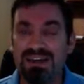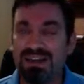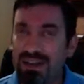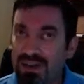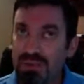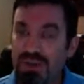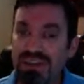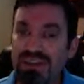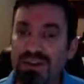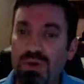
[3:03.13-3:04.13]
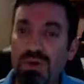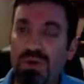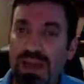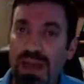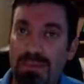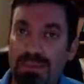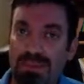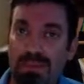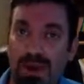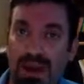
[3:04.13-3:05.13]
Here's what I think normally happens at
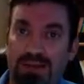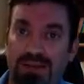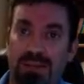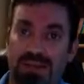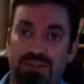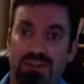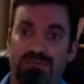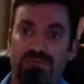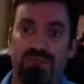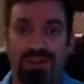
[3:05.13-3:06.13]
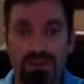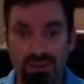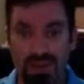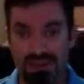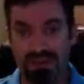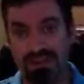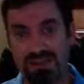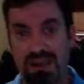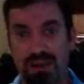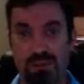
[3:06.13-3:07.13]
the practice bench. Little Jane sits
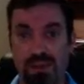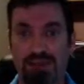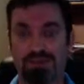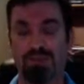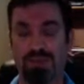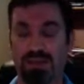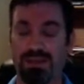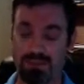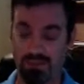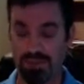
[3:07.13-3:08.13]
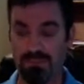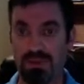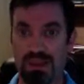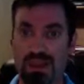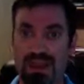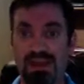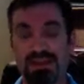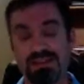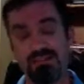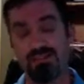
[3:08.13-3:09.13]
down to practice her piece, and she
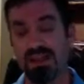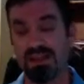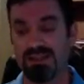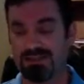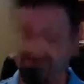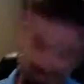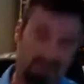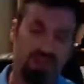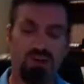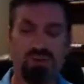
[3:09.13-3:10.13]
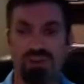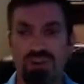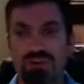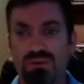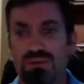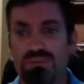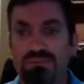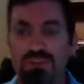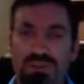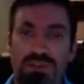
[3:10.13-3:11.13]
plays, and oh shoot,
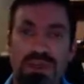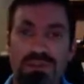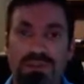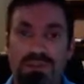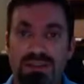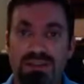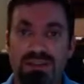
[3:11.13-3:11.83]
she's made a mistake.